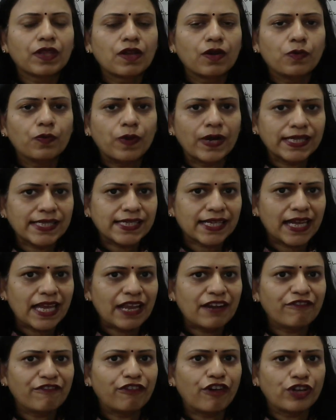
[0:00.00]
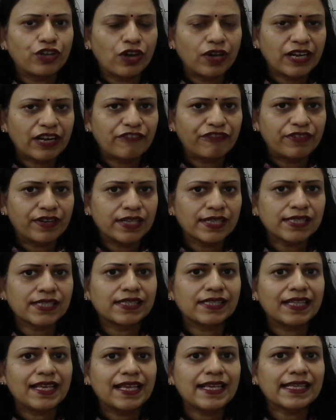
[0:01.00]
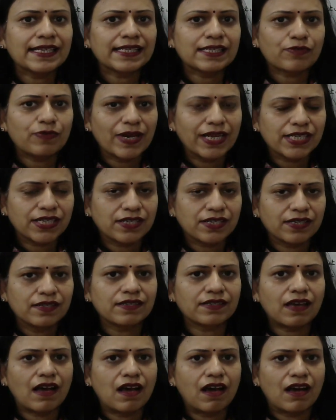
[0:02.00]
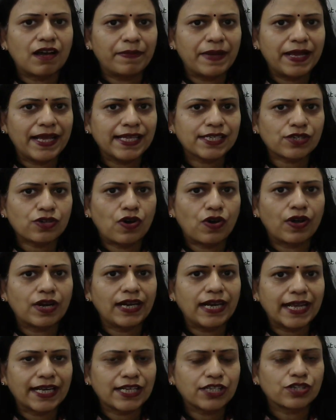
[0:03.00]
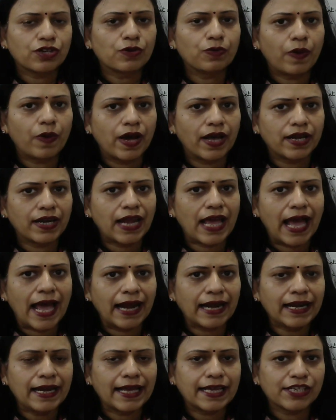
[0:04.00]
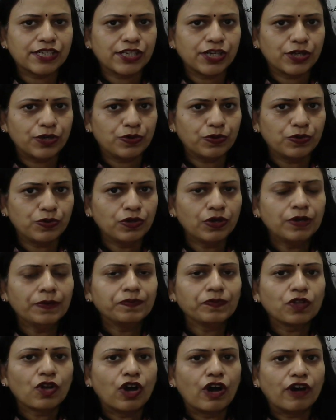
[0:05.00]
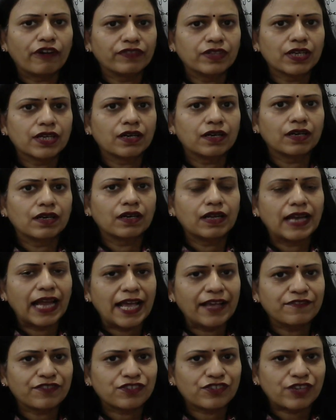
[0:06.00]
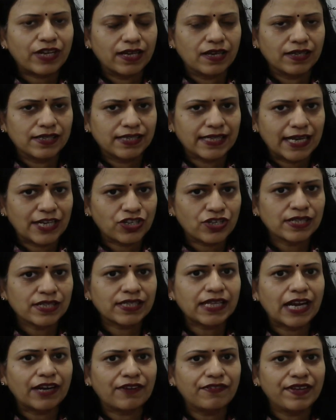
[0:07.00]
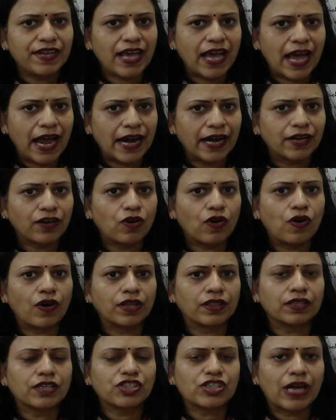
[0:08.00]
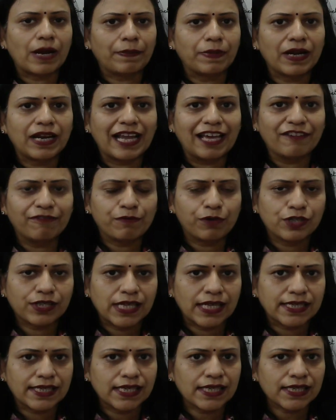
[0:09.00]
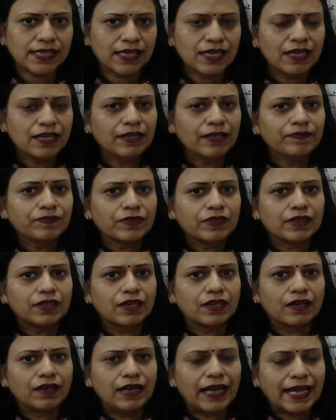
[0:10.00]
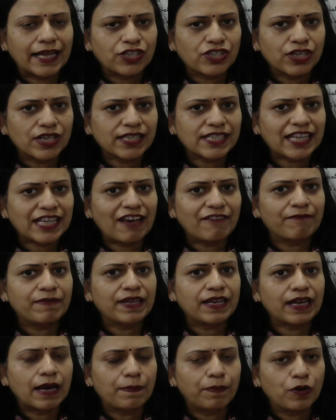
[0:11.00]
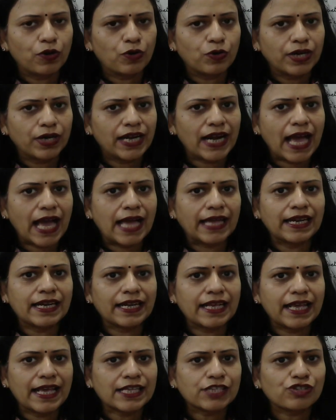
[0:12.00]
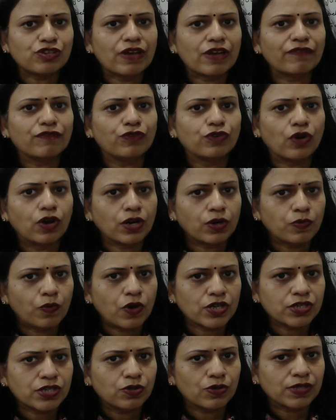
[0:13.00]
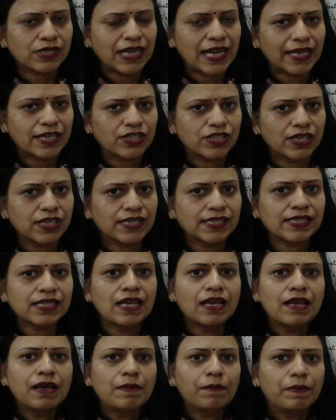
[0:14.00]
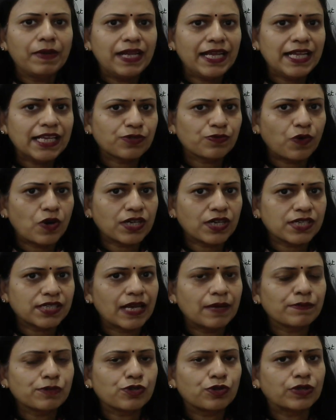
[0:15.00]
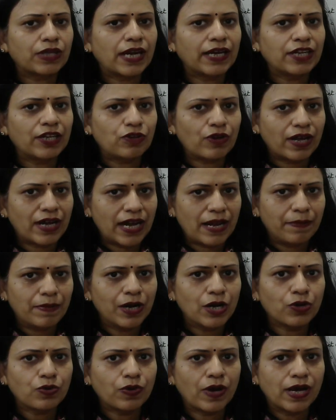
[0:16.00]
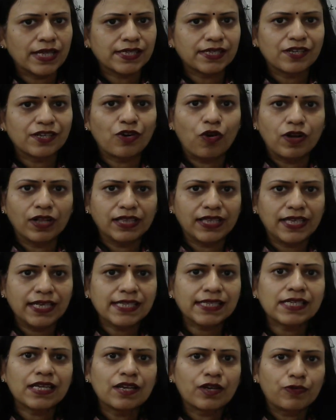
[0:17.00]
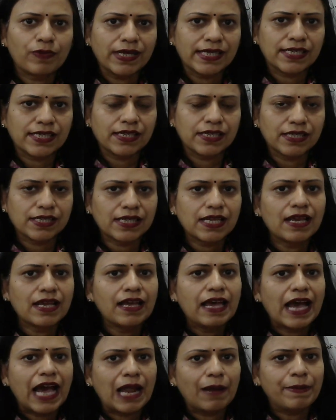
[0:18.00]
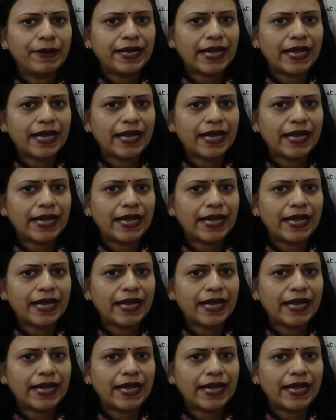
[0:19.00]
Once again, for your reference, these questions are based on lecture 1 and lecture 2 of the live sessions that we had on the chapter Life Processes. The lectures have been uploaded, and in case you have not watched those lectures, please watch them so that you are able to answer all these questions. I'll be